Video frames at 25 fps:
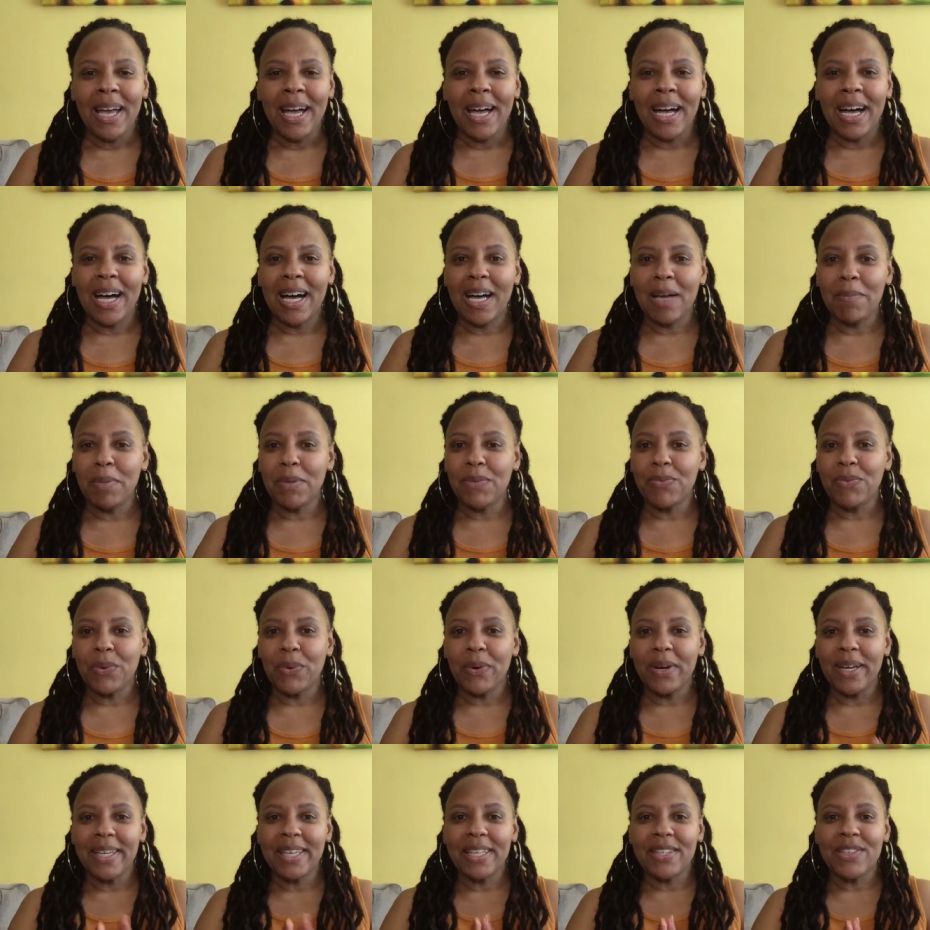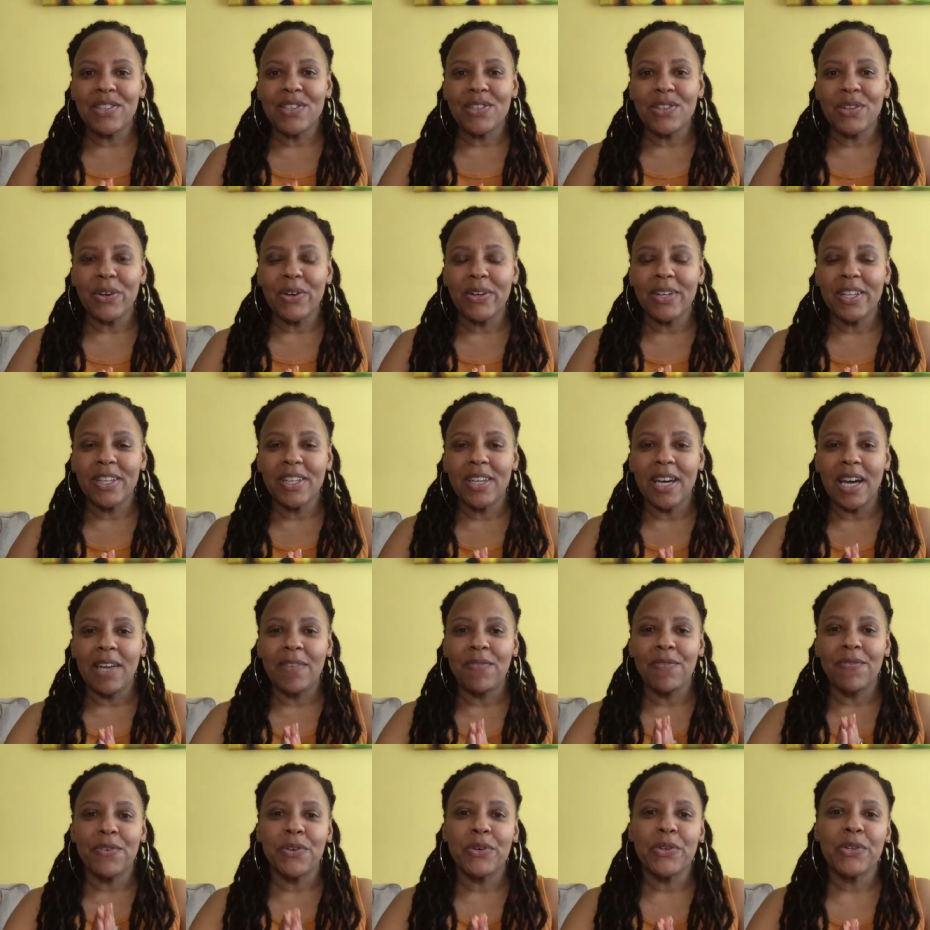uh, before I get started, I
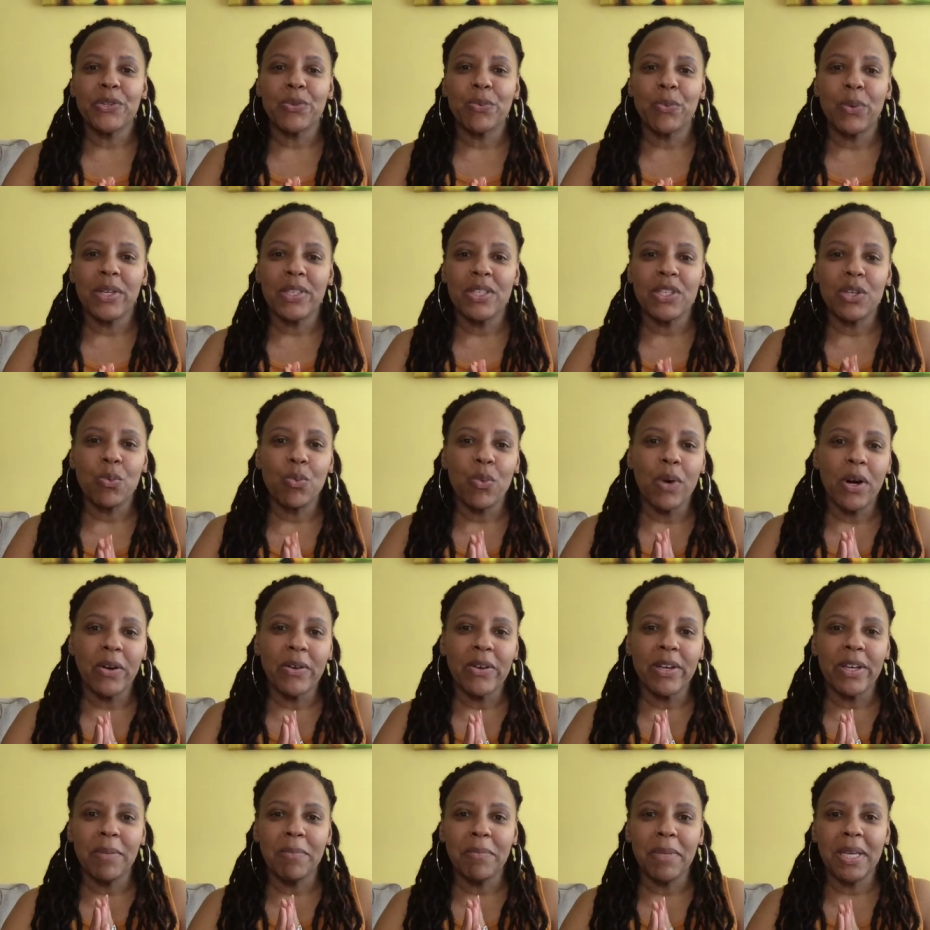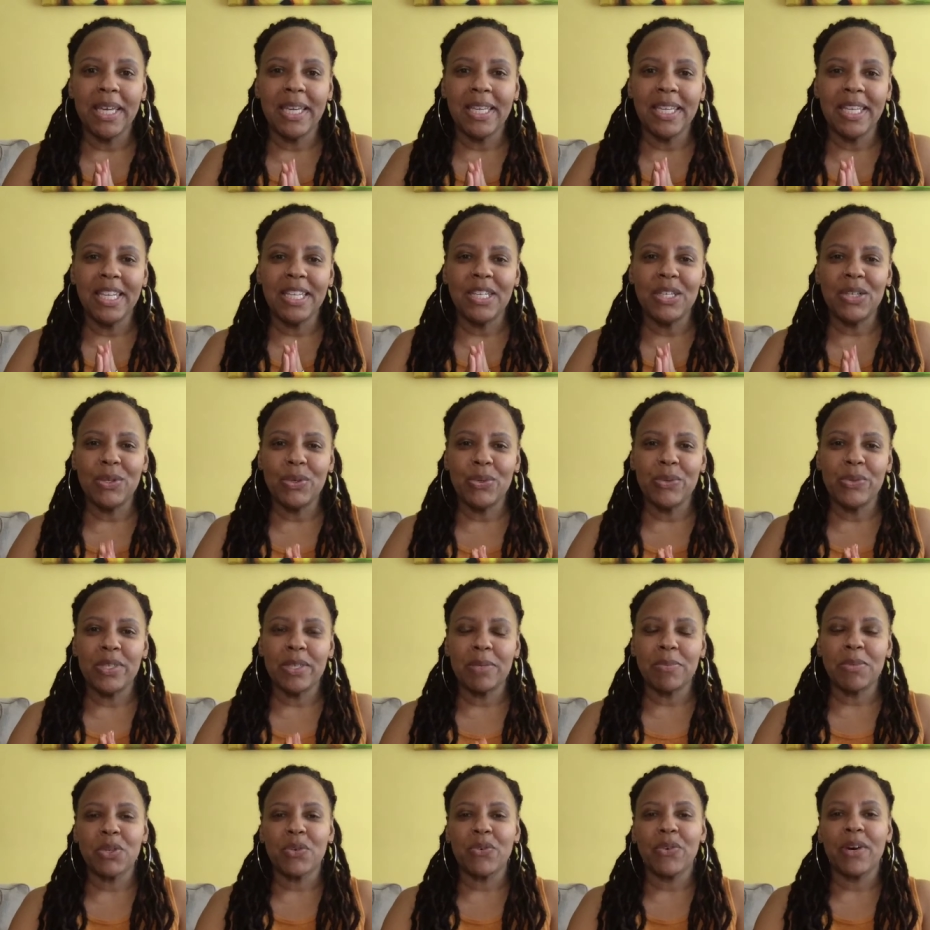first want to welcome any new
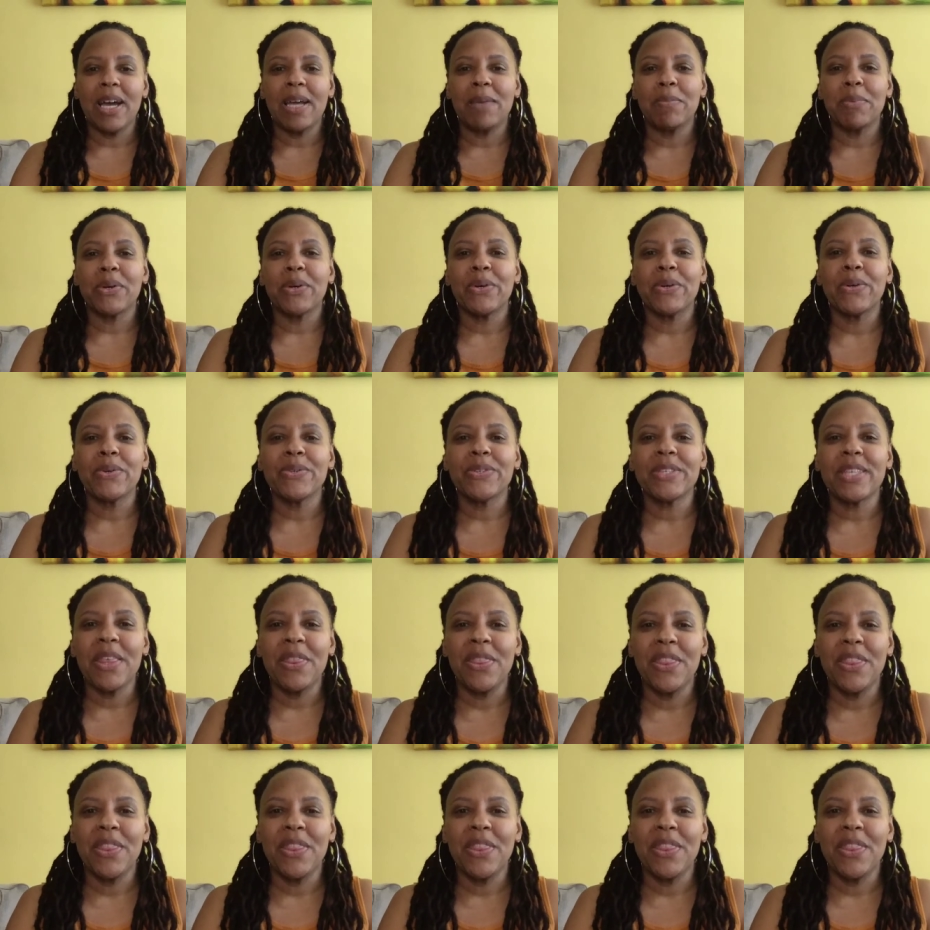subscribers.